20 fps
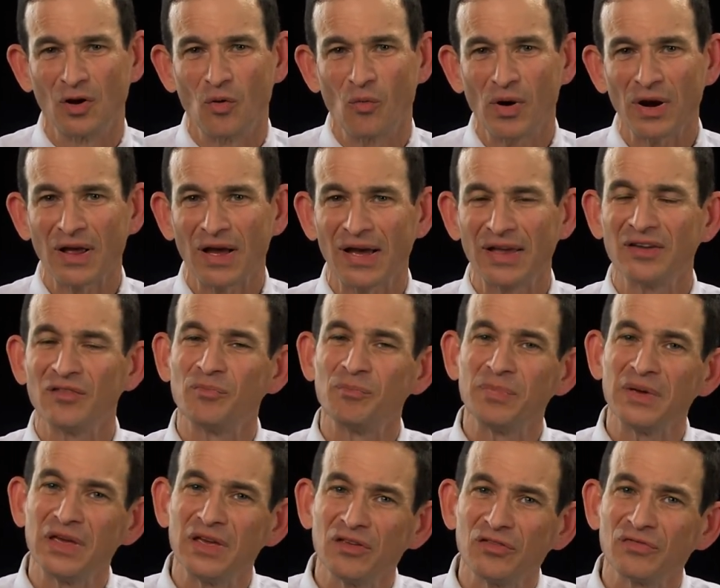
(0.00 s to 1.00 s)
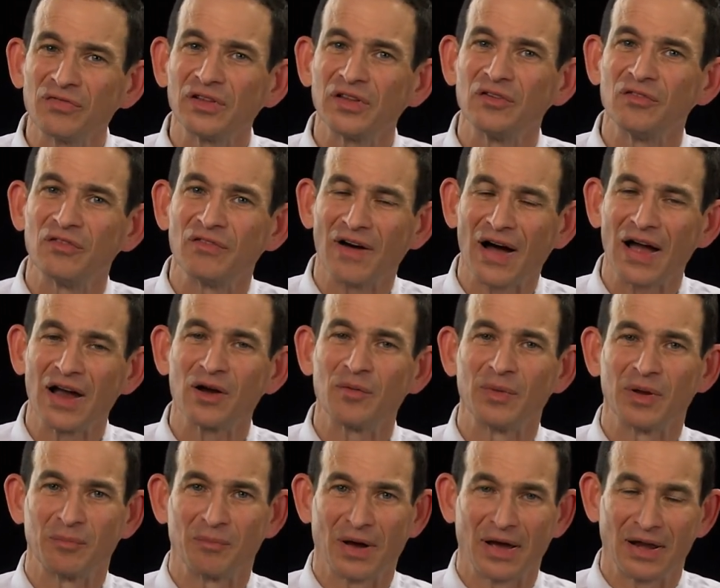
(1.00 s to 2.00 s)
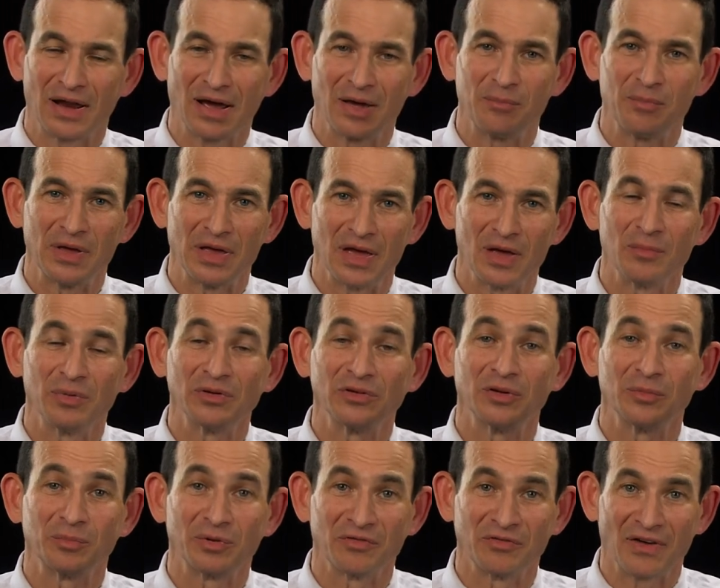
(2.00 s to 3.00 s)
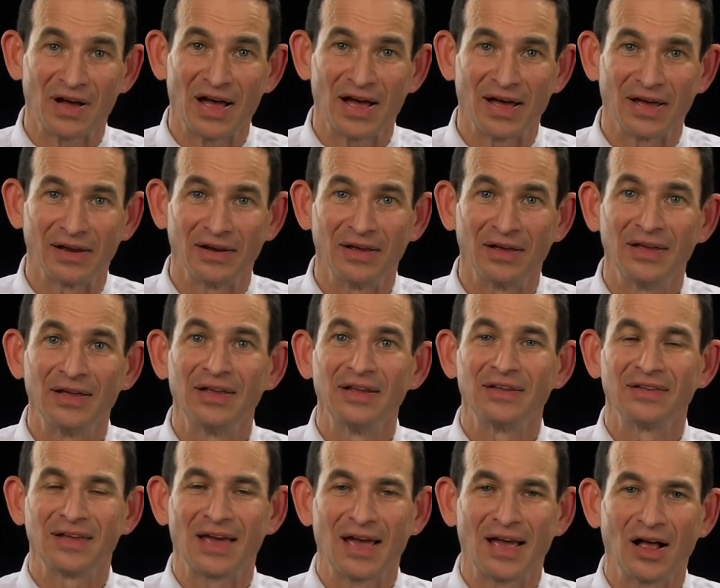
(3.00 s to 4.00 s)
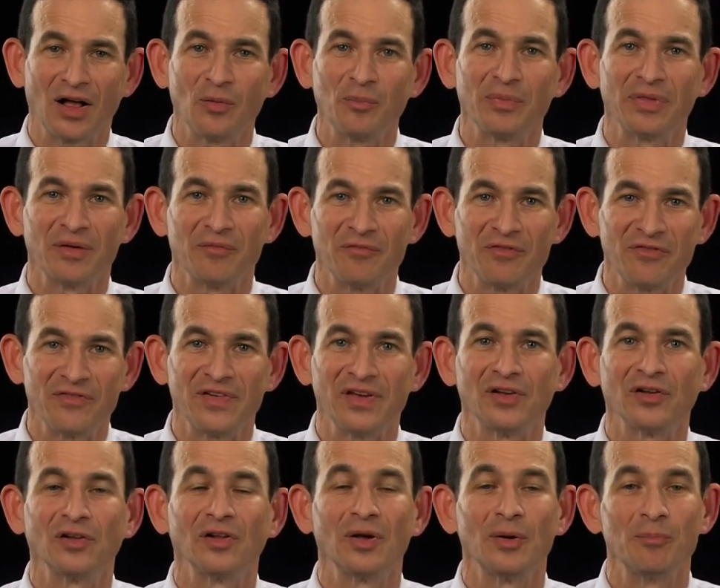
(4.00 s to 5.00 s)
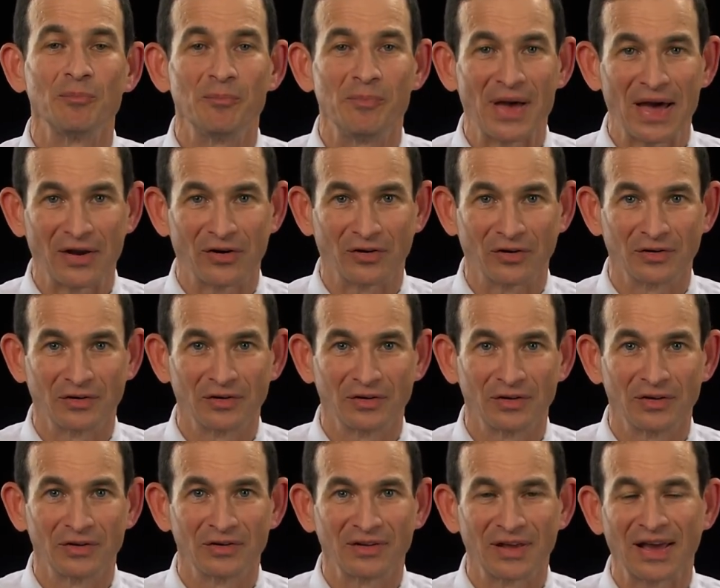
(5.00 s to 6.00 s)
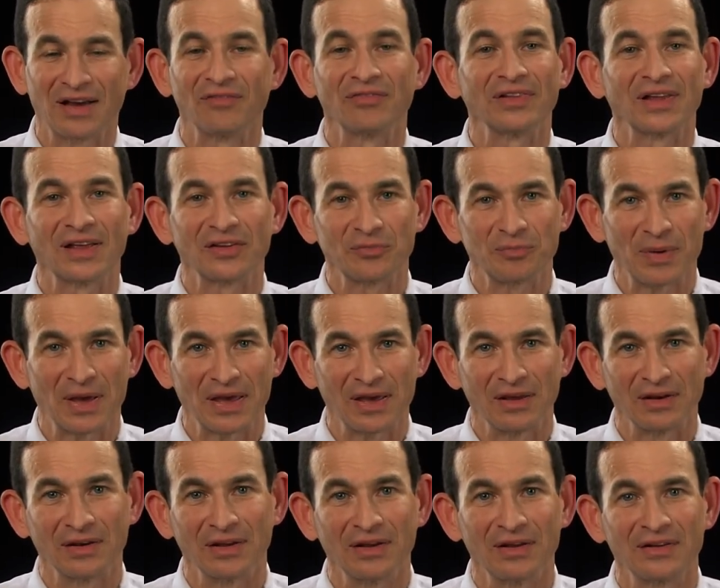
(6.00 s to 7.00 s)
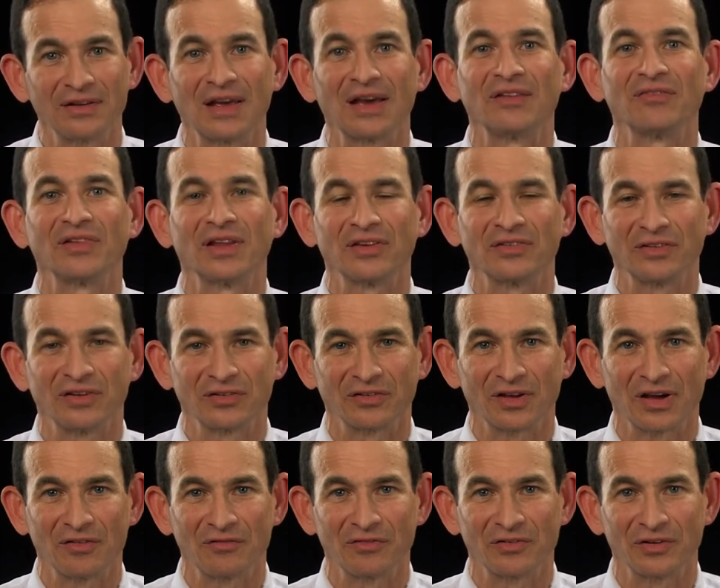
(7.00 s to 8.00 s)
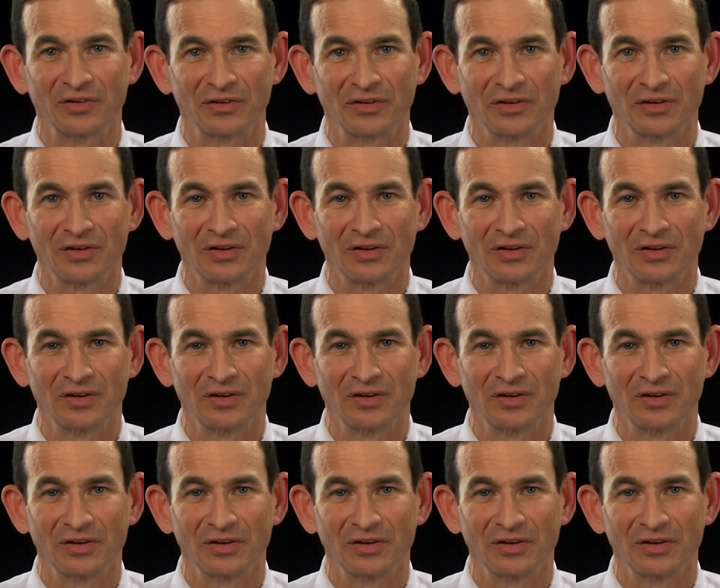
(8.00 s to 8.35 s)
What kind of peaceful environment might I be able to provide to help them feel better, to have less pain, to have less discomfort?